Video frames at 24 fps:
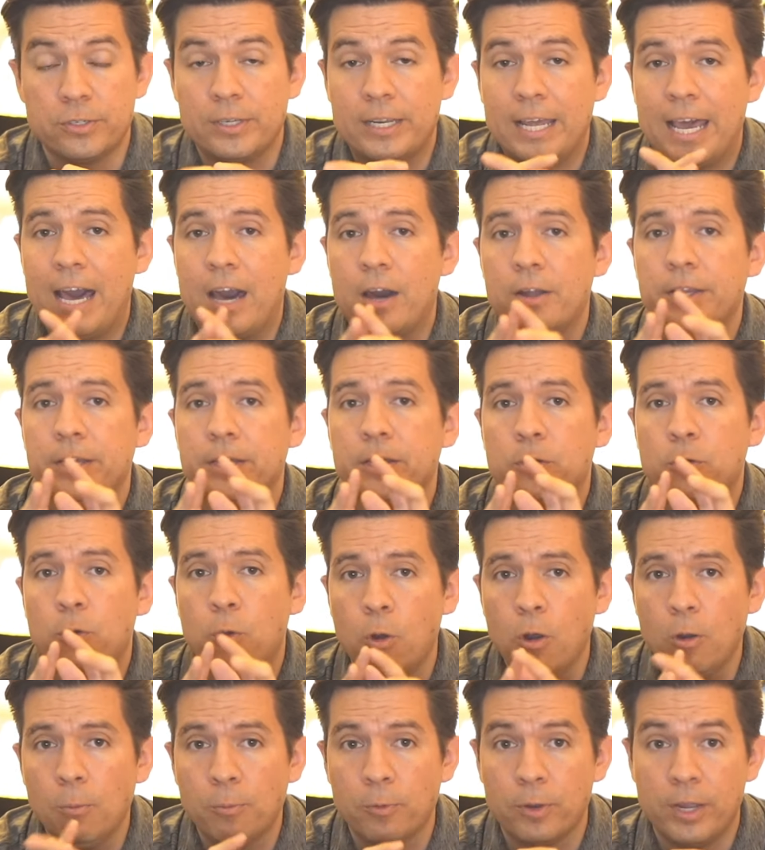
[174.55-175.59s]
on how to
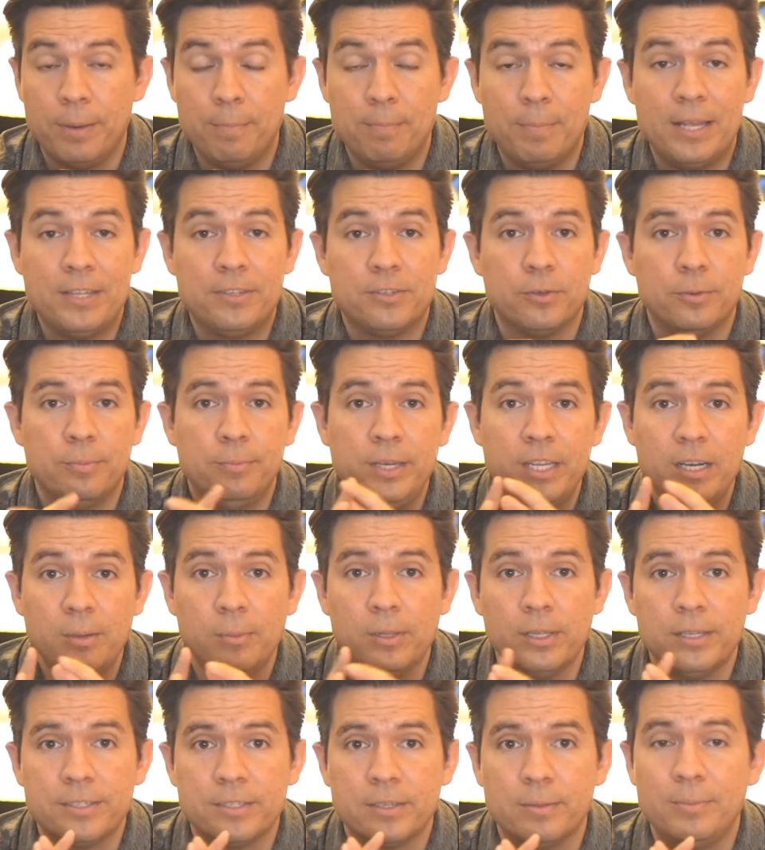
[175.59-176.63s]
incorporate mental
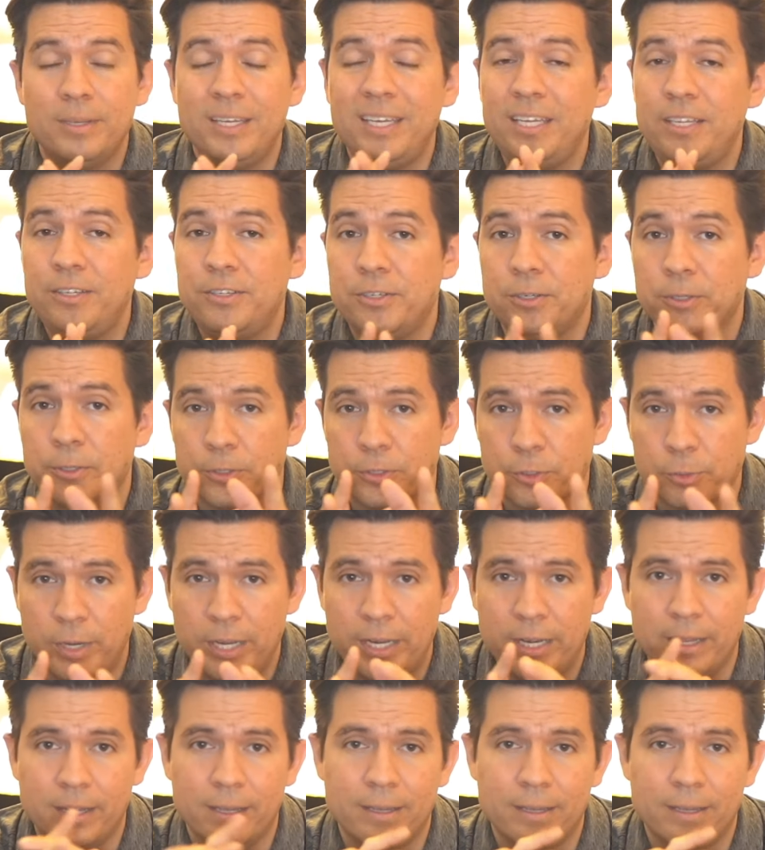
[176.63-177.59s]
minimalism into your training.